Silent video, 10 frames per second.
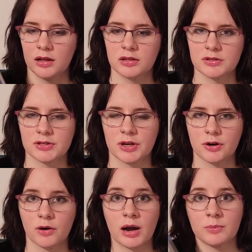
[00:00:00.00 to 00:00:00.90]
So
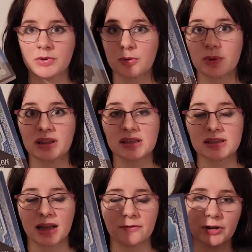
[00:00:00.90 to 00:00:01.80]
I'm going to read this
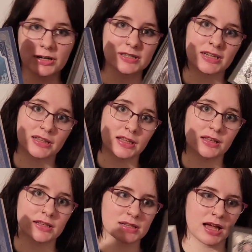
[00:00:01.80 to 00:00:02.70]
guy first and then
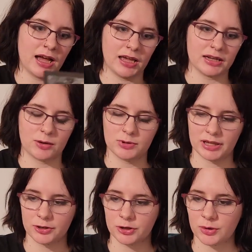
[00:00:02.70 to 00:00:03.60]
this guy, and I'll
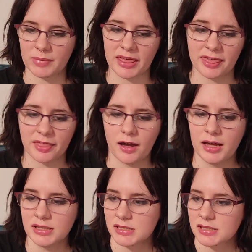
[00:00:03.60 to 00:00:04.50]
let you know my
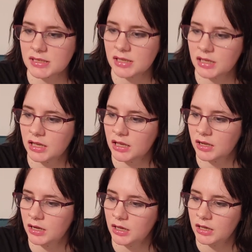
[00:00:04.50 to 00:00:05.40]
thoughts.
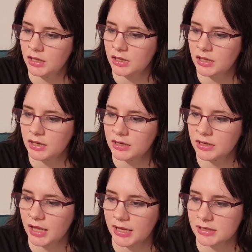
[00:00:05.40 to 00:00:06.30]

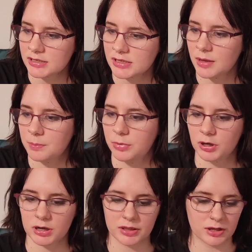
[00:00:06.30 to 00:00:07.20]
Next
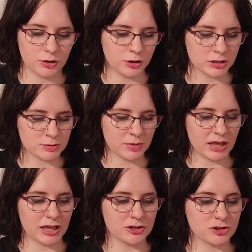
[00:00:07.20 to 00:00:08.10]
book that hooked
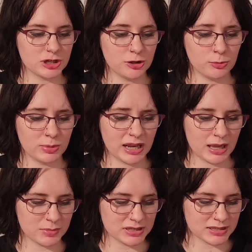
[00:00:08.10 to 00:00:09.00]
me, She Who
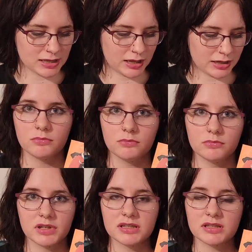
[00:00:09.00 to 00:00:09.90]
Became the Sun.
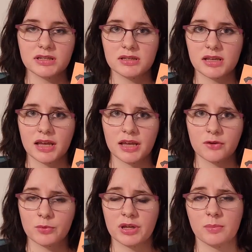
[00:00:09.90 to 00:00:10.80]
This is a
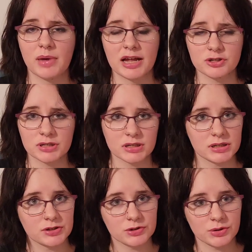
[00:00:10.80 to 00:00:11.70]
reimagined
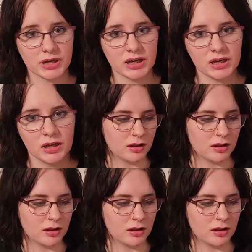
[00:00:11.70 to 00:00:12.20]
history.